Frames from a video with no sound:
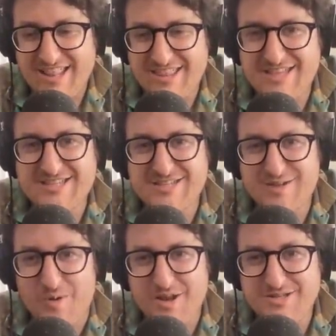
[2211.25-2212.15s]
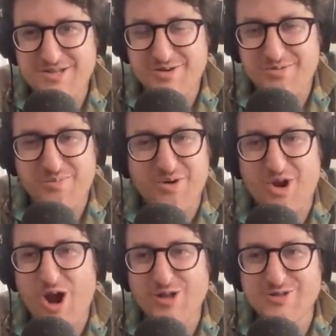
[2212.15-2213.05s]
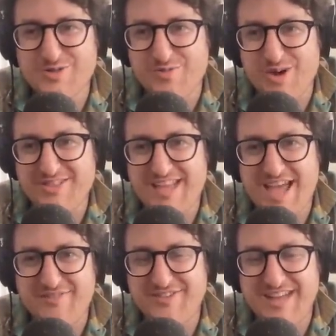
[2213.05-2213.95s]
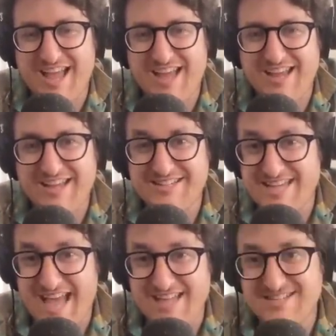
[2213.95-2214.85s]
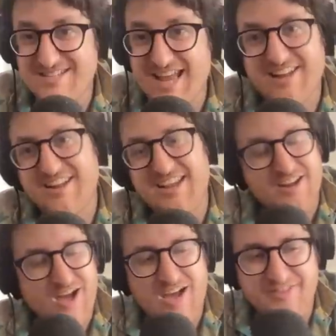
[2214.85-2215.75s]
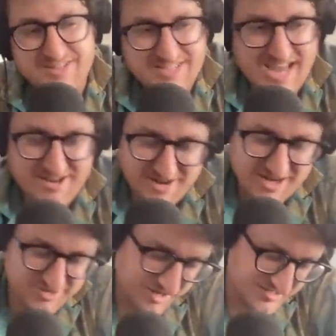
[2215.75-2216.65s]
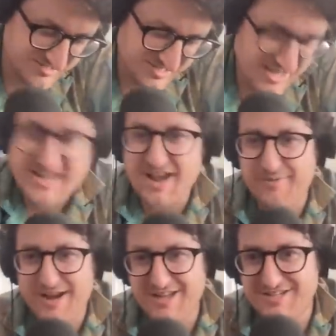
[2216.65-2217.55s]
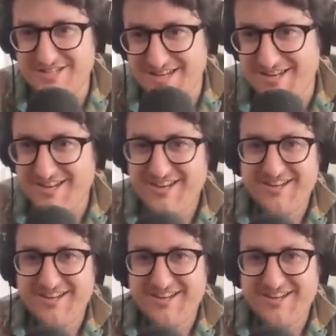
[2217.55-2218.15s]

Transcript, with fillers: this is going to regardless of what the fda intends and you know obviously i do not trust any government agency